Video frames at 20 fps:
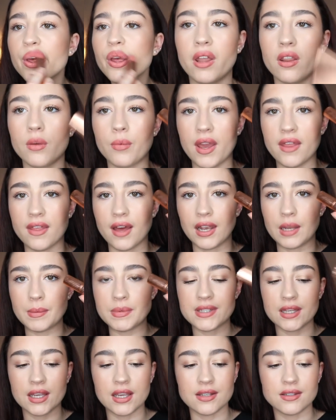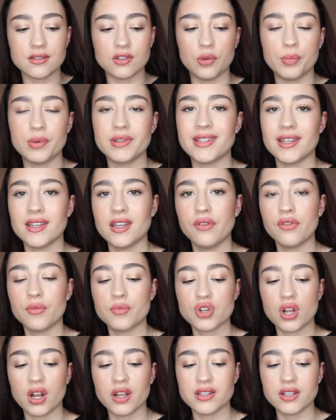By the way, that lipstick is Super Cindy from
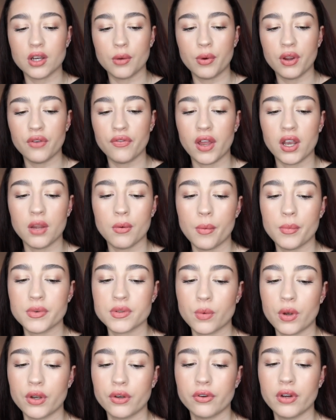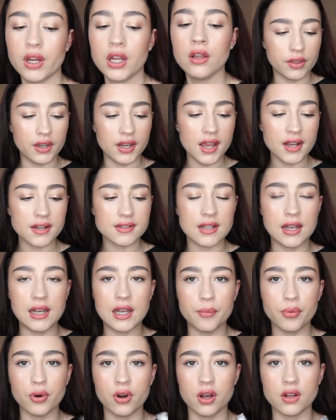Charlotte Tilbury, if anyone was wondering. The next
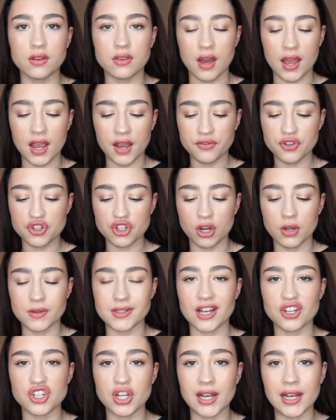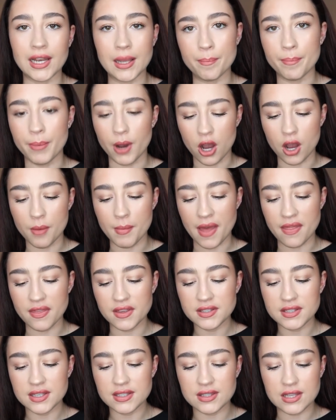lip product that I have to show is actually a lip balm, and
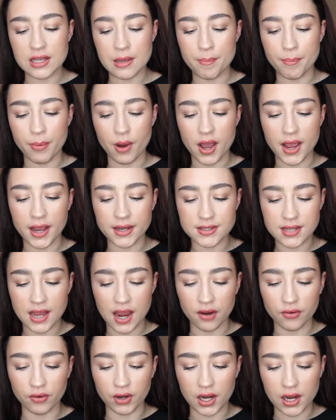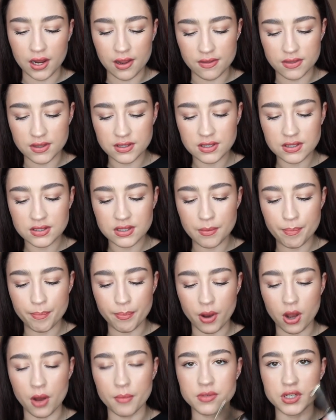this is the by Terry. This is the
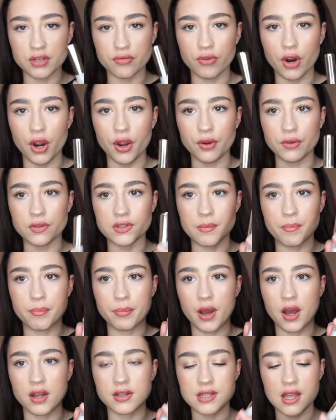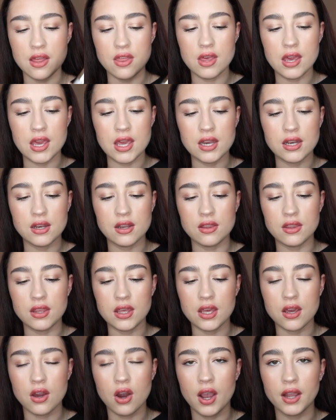Balm de Rose, but in
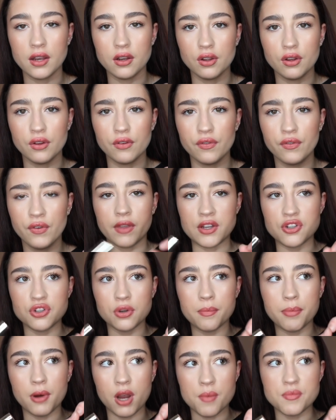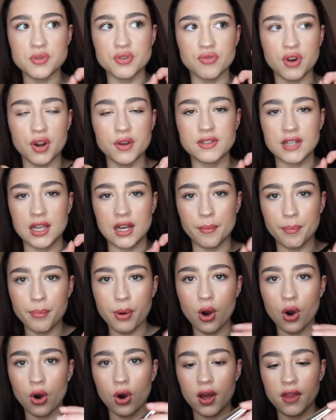the kind of, they do a Balm de Rose in a
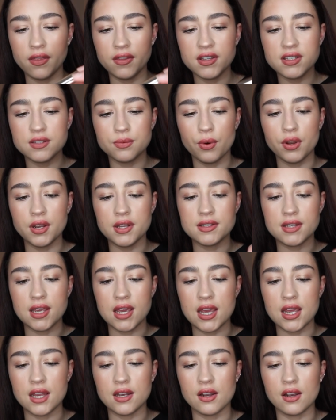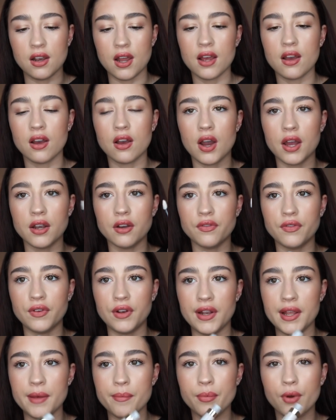pot, and this one is in like a kind of
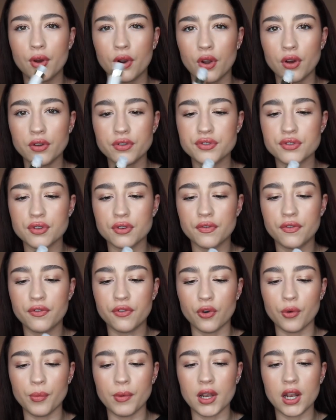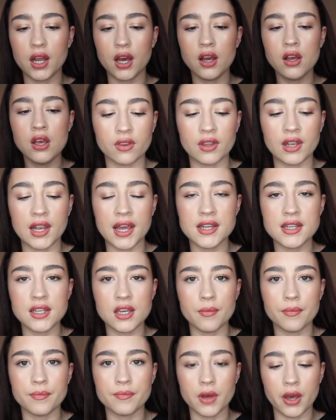lip gloss formula. The lady
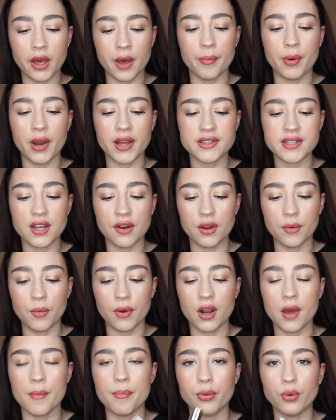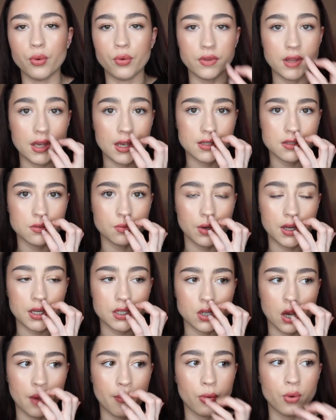at by Terry, when I bought this,
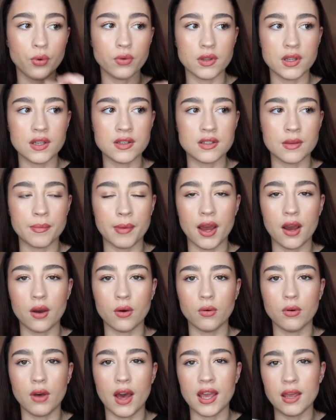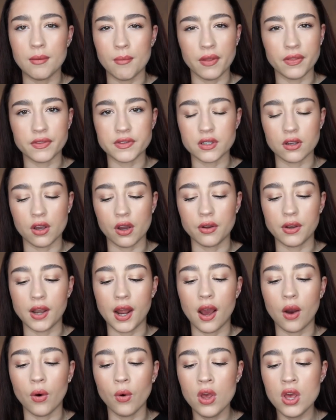which I bought this about 8 months ago
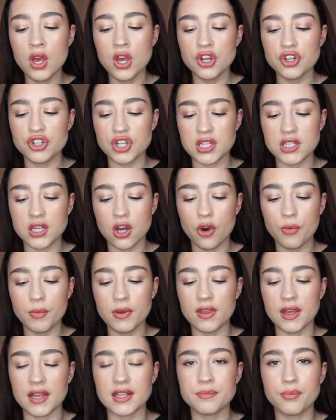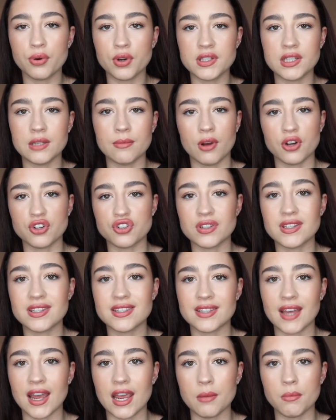now, she told me that it's pretty much the
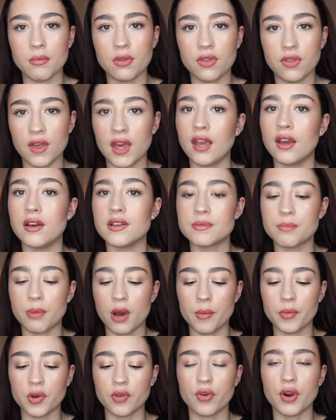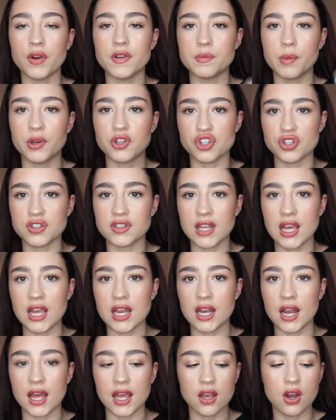same thing as Balm de Rose but just
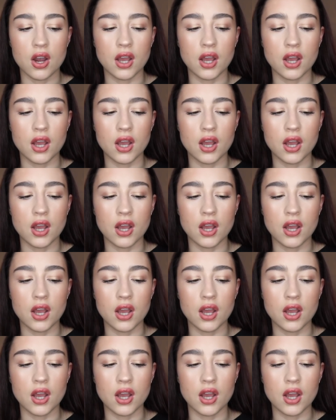in a